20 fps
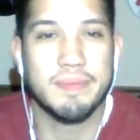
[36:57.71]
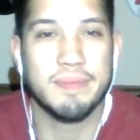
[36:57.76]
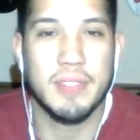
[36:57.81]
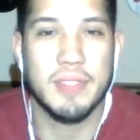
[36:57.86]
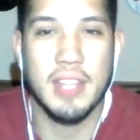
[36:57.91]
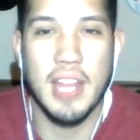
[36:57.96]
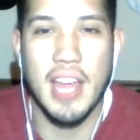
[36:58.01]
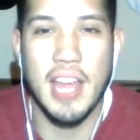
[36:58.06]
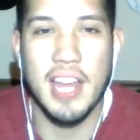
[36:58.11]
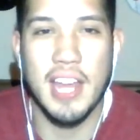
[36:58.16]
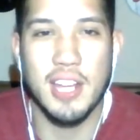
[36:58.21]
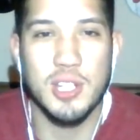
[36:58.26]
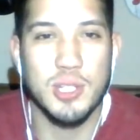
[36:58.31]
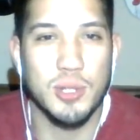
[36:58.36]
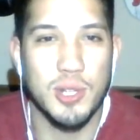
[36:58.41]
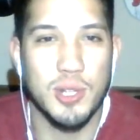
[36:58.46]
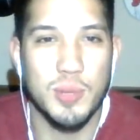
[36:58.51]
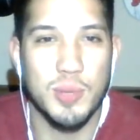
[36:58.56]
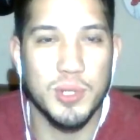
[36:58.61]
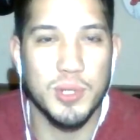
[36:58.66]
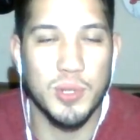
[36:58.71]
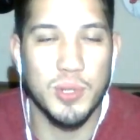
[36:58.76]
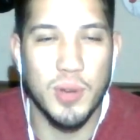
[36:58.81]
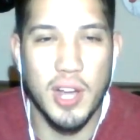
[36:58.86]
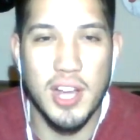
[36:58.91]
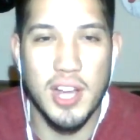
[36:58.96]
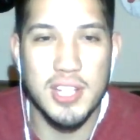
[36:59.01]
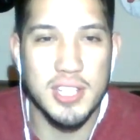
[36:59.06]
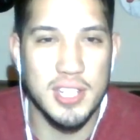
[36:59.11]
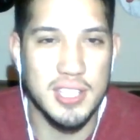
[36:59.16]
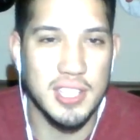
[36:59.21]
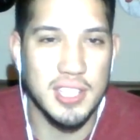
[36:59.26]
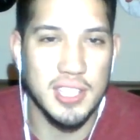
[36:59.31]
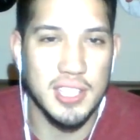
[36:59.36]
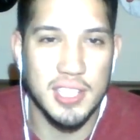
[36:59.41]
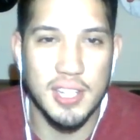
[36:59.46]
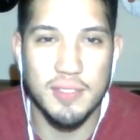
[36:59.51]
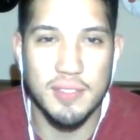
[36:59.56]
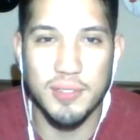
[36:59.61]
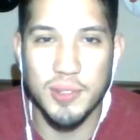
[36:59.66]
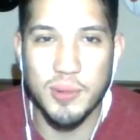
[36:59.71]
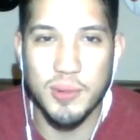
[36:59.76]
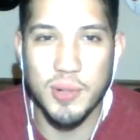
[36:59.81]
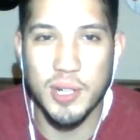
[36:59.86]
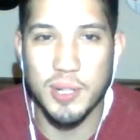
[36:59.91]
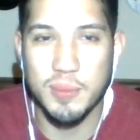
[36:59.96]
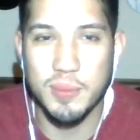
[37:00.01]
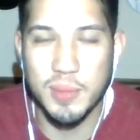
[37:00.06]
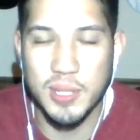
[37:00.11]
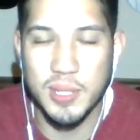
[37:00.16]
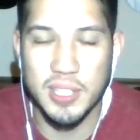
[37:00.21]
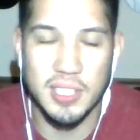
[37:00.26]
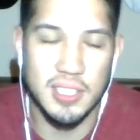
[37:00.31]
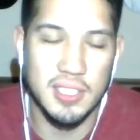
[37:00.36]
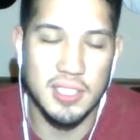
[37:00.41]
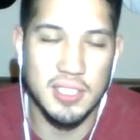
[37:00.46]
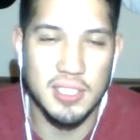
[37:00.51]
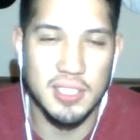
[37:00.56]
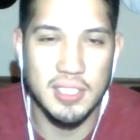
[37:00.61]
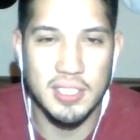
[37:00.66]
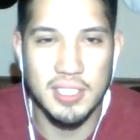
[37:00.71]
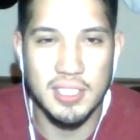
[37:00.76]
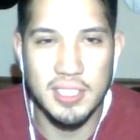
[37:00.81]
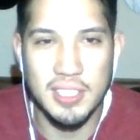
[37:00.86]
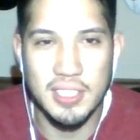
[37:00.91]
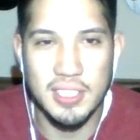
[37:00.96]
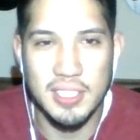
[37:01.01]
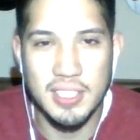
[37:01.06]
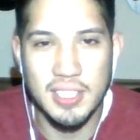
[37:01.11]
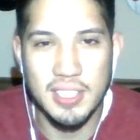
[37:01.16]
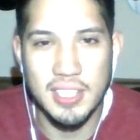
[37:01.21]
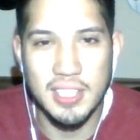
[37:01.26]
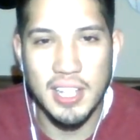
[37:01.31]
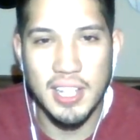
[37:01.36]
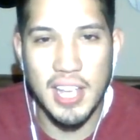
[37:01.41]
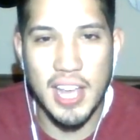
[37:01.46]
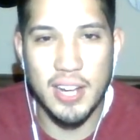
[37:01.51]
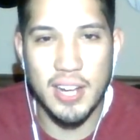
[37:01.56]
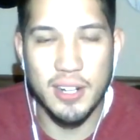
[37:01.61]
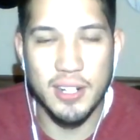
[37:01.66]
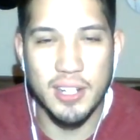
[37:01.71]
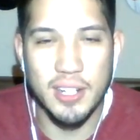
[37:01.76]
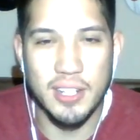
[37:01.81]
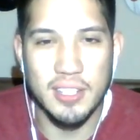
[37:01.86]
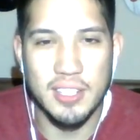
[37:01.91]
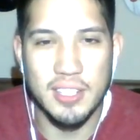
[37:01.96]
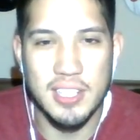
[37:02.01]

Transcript: not enjoyable to watch, because they definitely were, but I don't know.